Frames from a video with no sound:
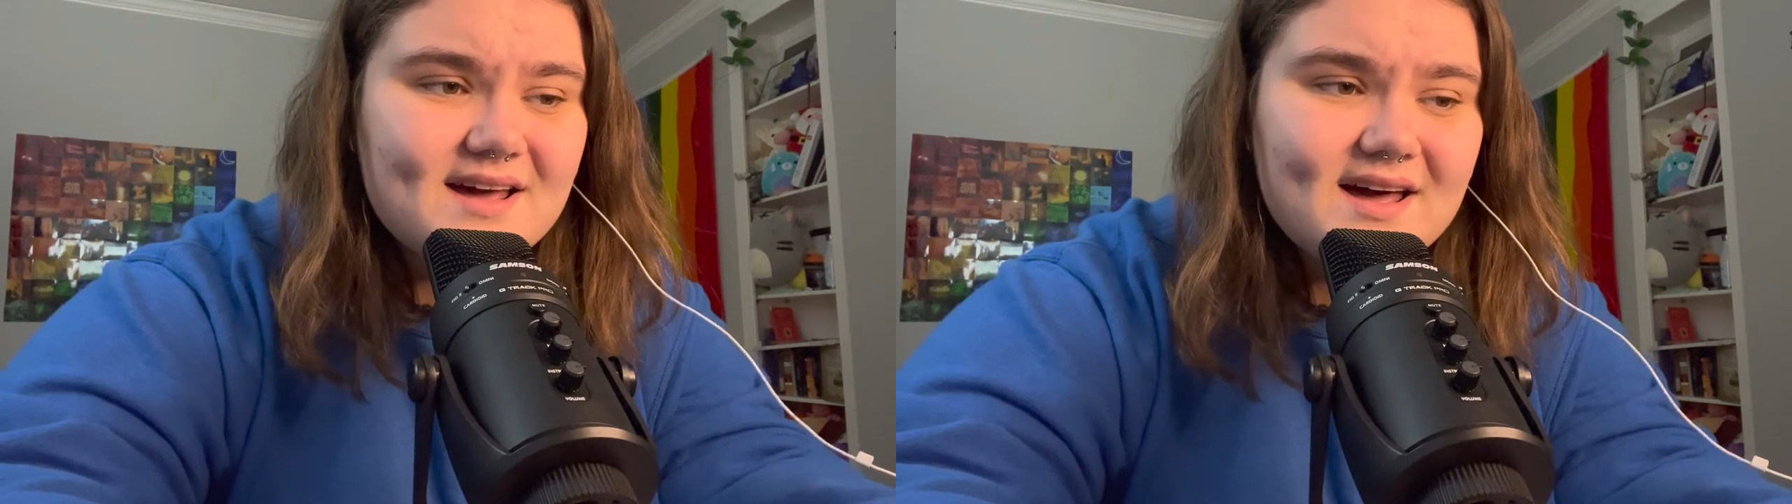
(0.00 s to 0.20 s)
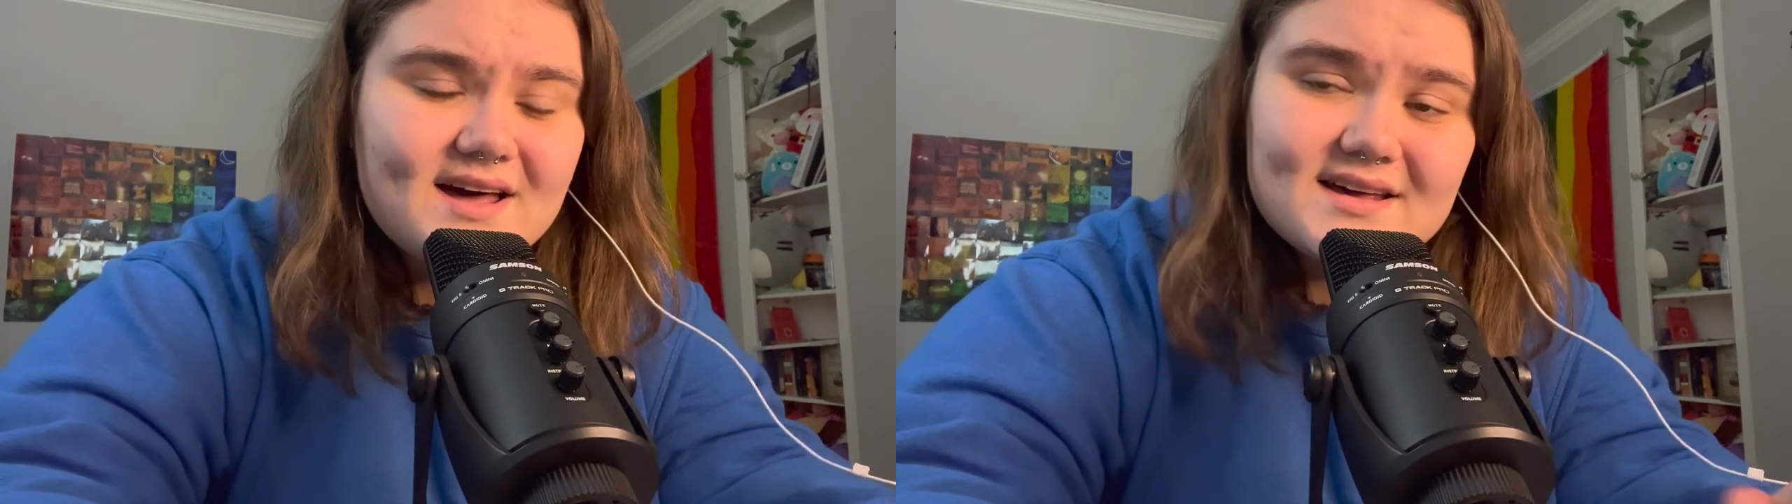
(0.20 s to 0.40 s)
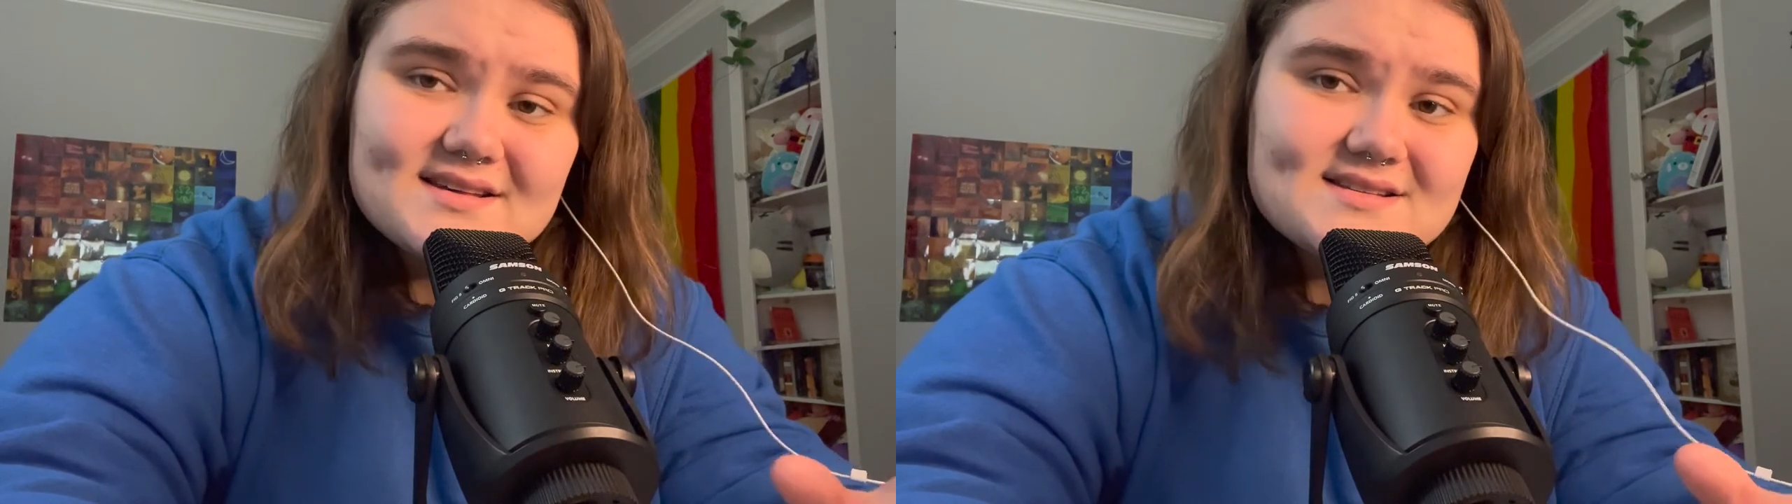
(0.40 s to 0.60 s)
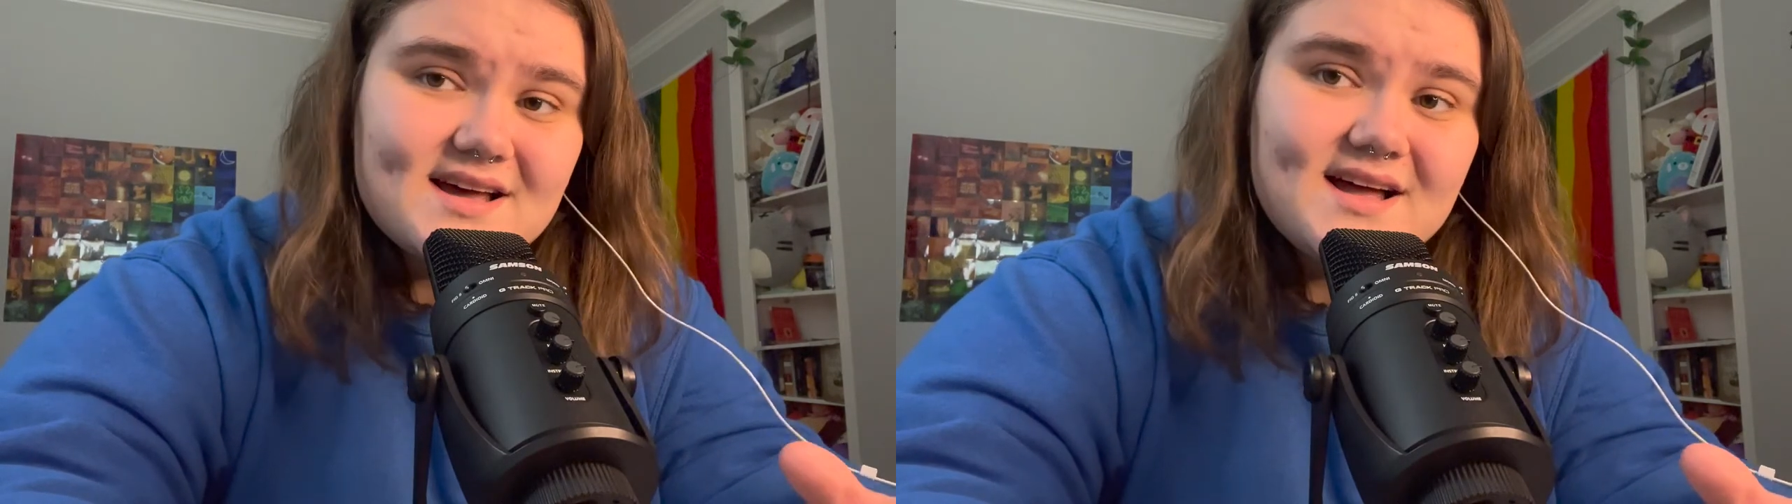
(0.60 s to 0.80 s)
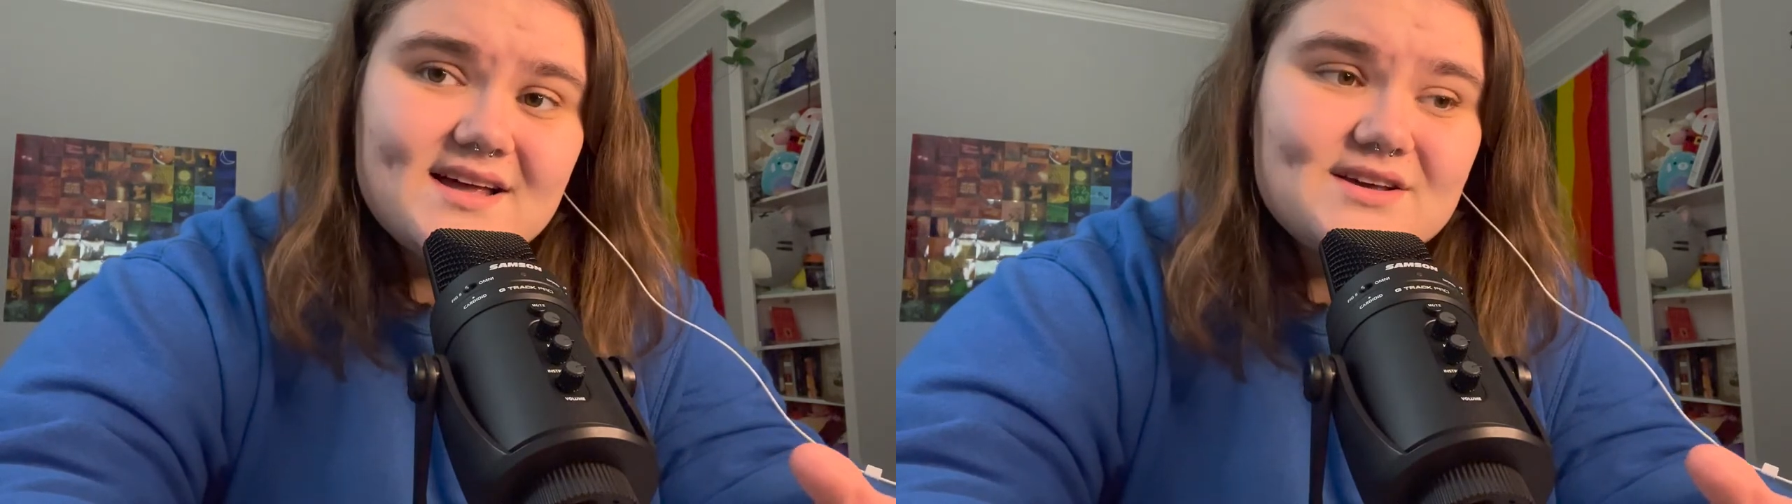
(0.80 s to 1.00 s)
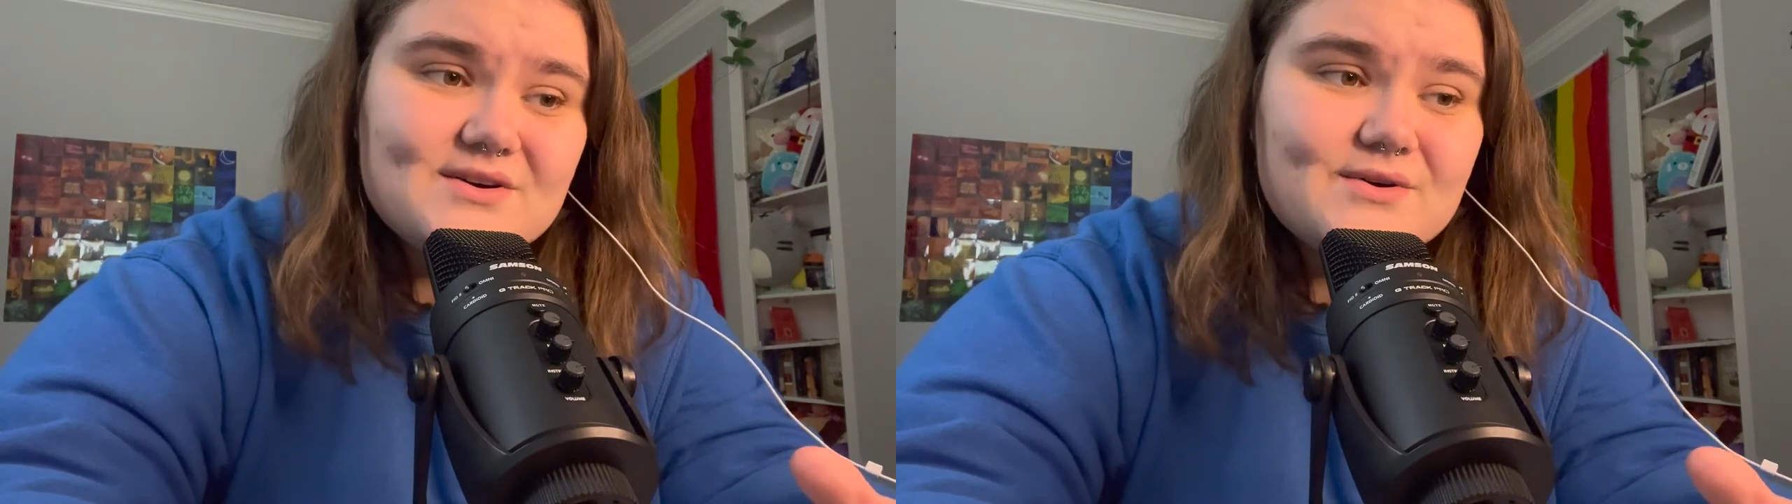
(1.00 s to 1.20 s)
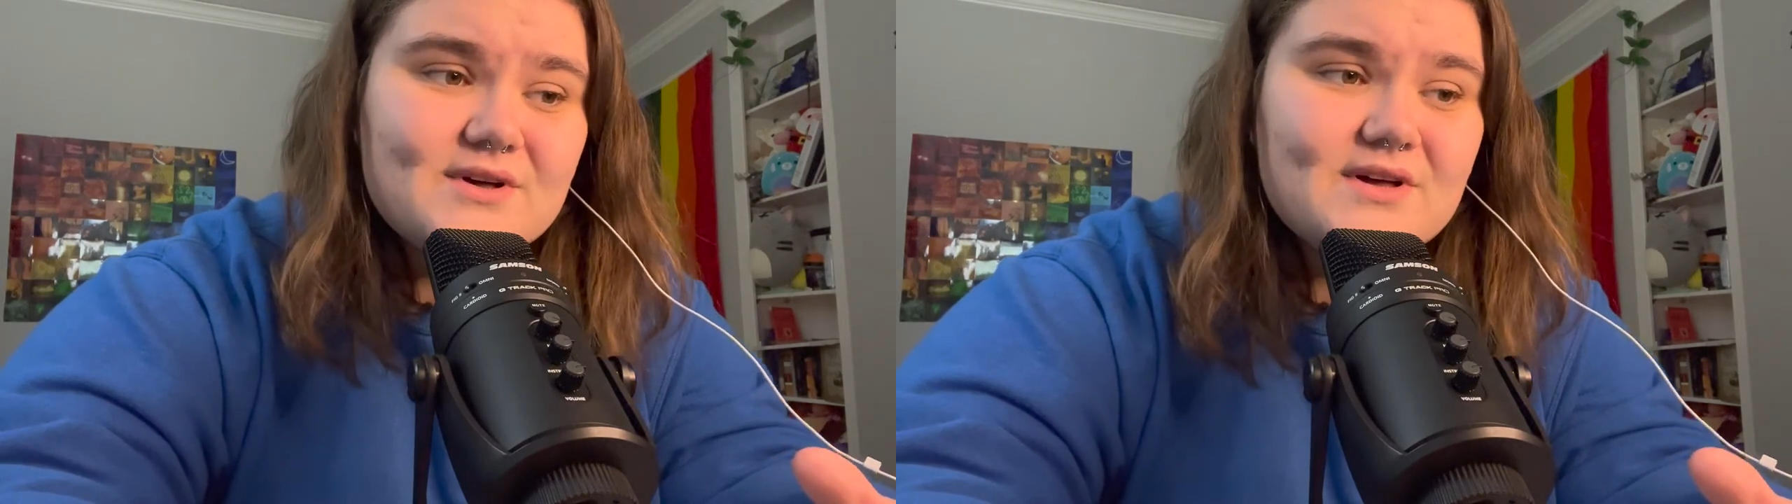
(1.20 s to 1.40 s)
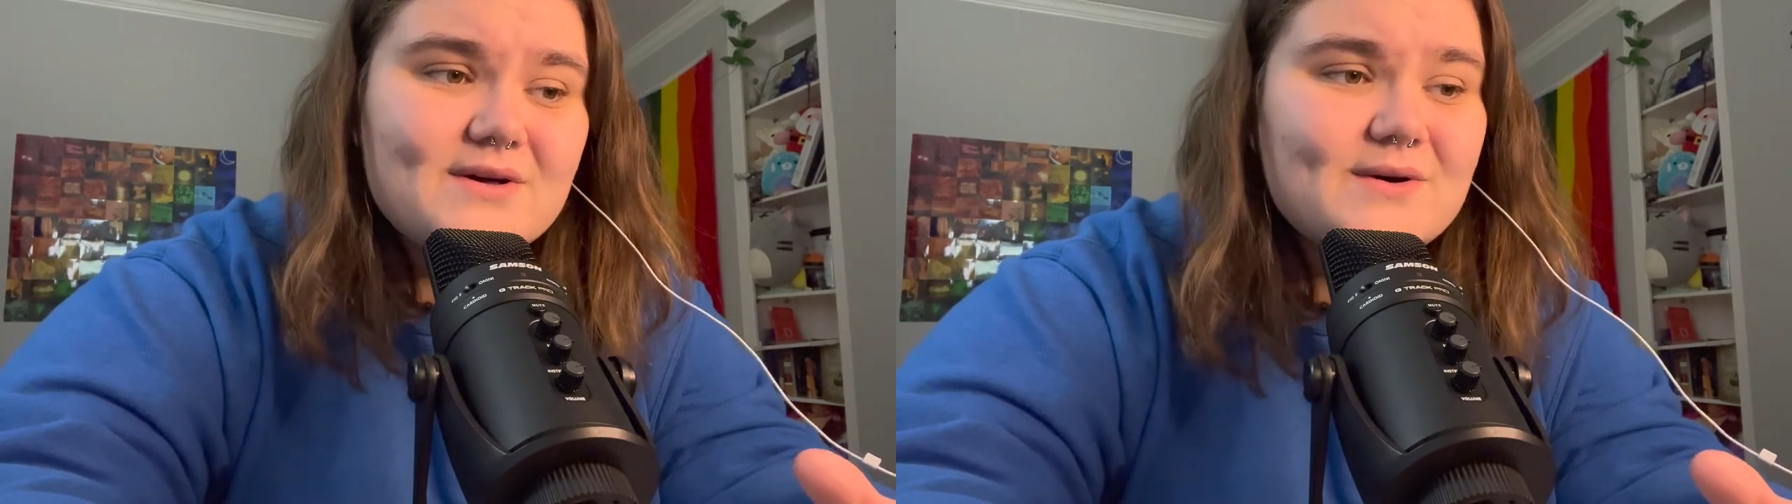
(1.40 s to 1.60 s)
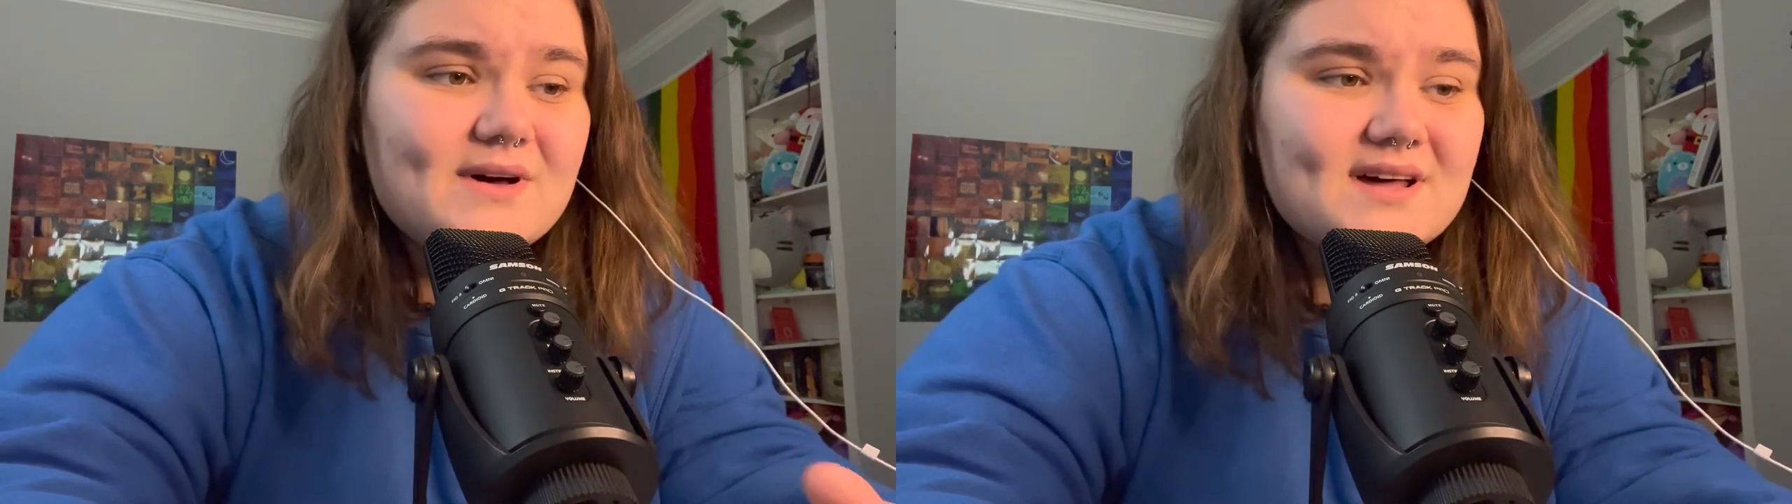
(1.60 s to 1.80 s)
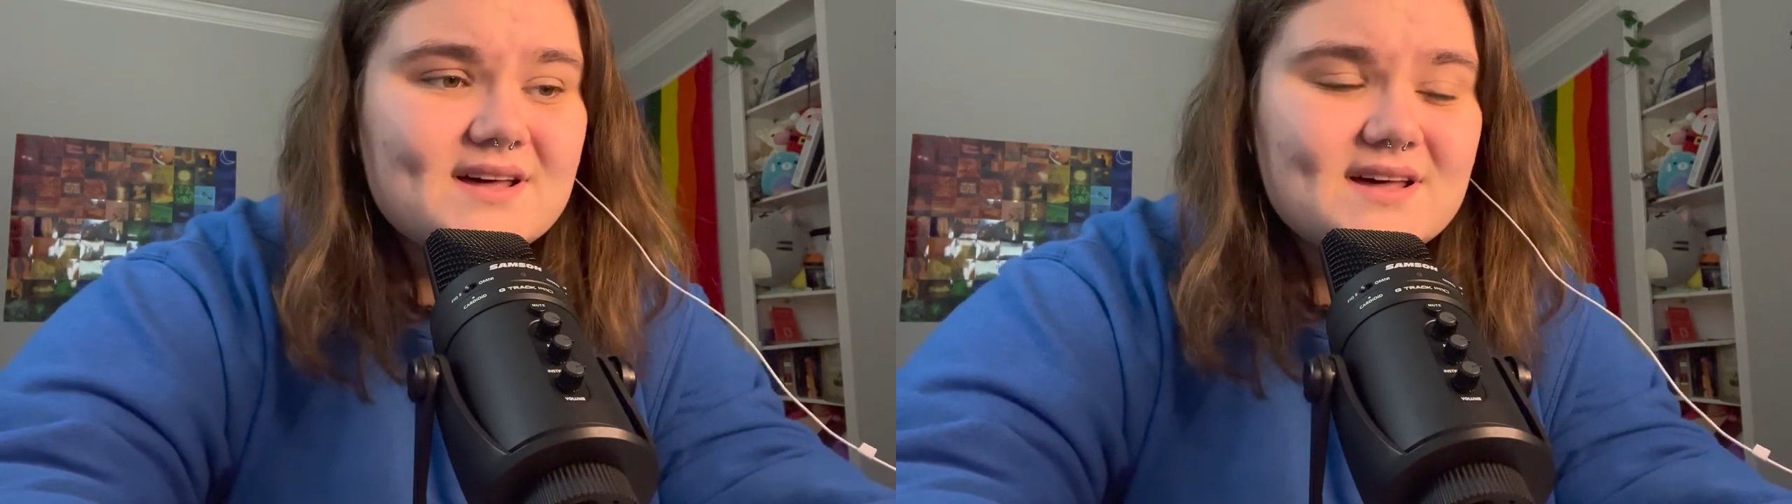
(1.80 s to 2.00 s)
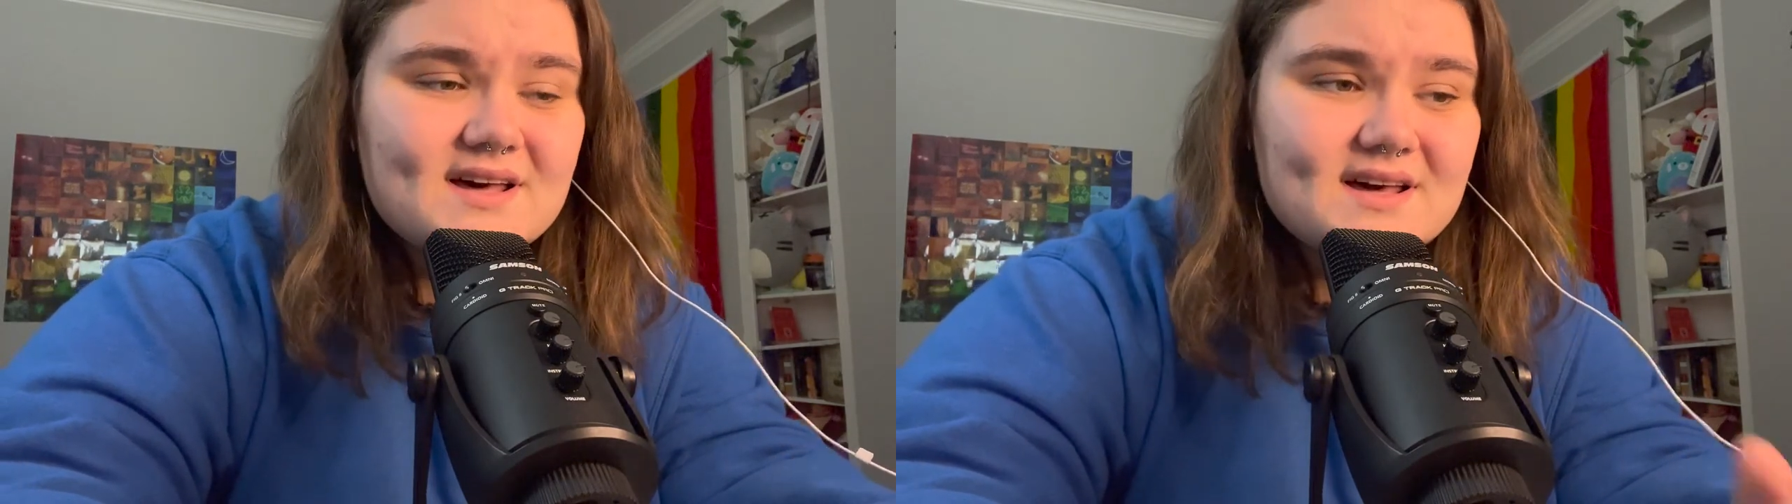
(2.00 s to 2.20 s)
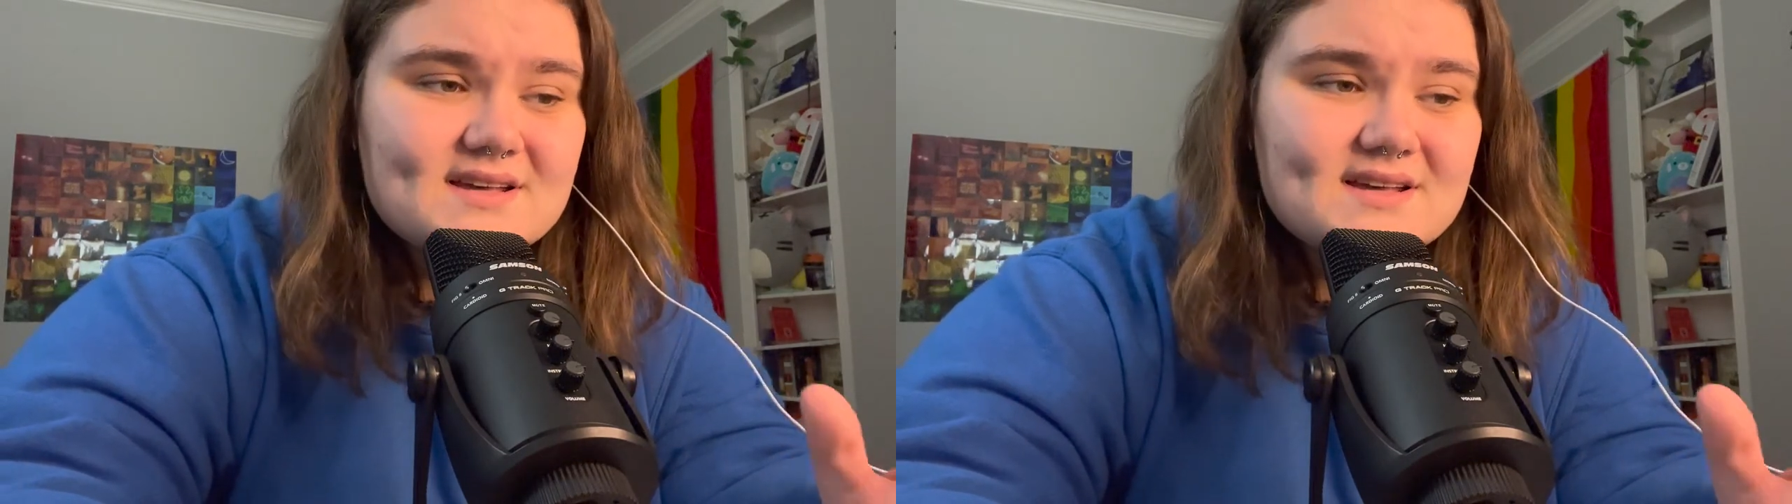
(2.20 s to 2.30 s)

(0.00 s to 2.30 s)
'Cause I knew you,